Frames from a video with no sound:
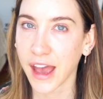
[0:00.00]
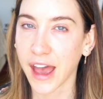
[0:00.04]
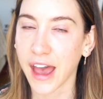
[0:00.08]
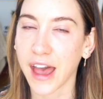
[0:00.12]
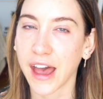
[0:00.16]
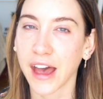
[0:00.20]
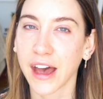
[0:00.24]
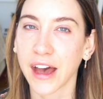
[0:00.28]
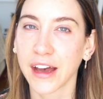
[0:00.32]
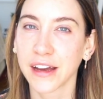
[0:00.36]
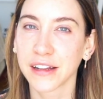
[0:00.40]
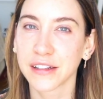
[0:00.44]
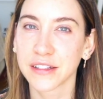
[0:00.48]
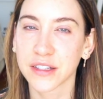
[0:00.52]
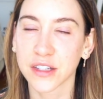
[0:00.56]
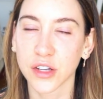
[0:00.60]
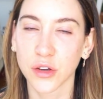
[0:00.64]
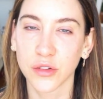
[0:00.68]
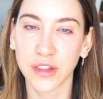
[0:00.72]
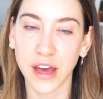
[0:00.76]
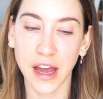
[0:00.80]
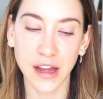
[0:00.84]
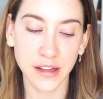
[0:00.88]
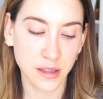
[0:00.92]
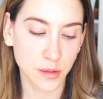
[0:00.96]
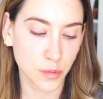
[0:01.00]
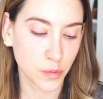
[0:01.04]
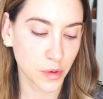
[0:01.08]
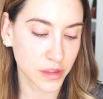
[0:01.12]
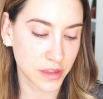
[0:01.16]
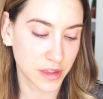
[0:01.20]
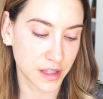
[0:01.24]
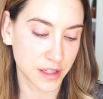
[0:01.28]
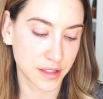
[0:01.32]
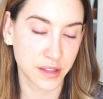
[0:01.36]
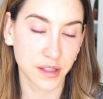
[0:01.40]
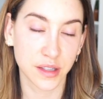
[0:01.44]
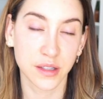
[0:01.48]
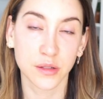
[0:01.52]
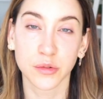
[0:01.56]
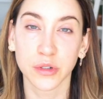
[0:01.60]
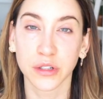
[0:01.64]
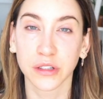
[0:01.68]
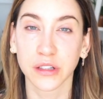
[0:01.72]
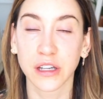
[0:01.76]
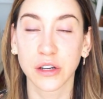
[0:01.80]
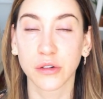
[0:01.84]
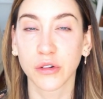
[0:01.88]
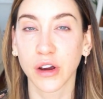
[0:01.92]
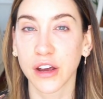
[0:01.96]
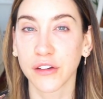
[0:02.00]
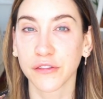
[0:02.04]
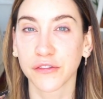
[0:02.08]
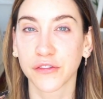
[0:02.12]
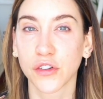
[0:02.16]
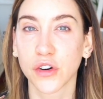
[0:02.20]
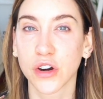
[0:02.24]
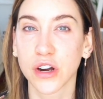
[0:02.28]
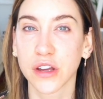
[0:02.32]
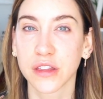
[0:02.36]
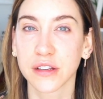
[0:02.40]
And so that's what this is really great for.